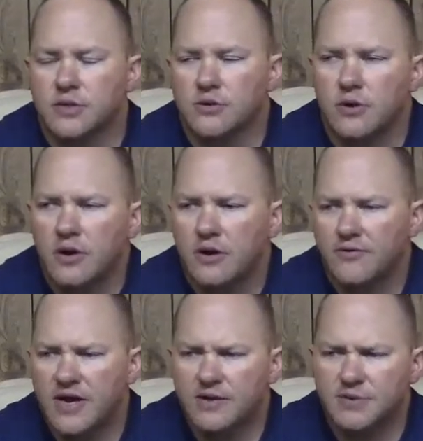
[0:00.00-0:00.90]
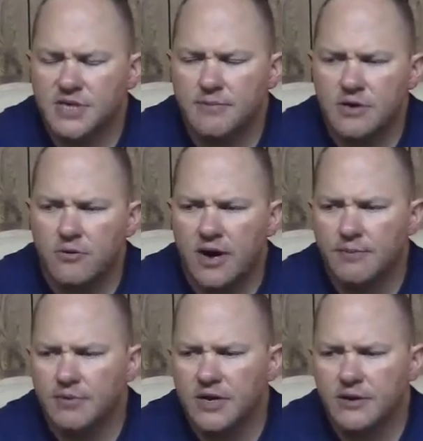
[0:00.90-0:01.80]
So that upset me quite
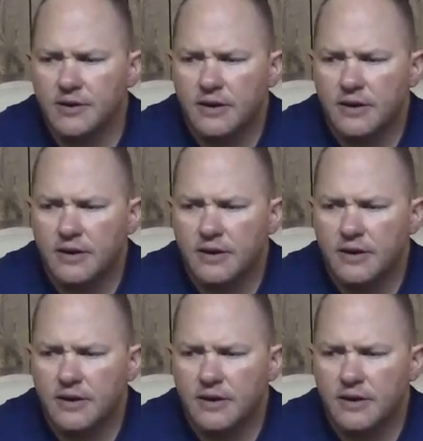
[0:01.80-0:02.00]
a bit,